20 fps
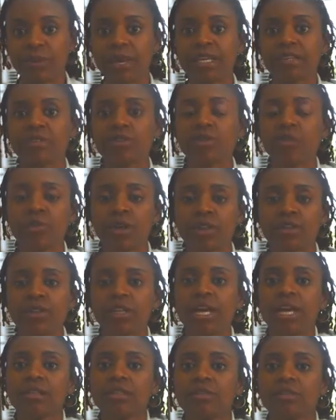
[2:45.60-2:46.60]
based on whether or
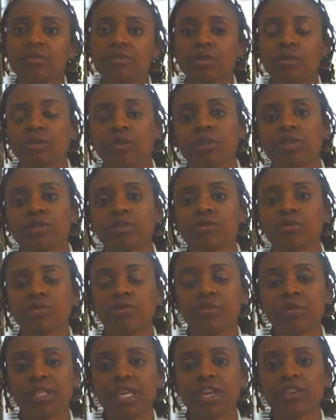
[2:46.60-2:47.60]
not the student wants
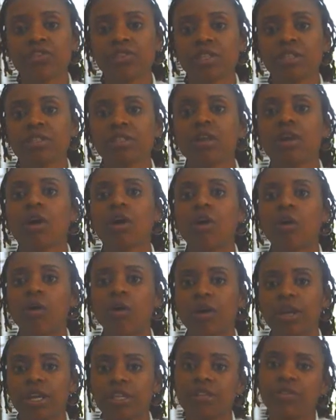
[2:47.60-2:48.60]
group sessions
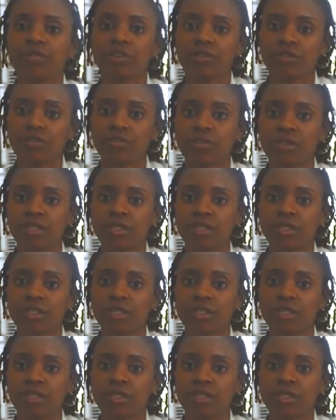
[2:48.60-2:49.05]
or individual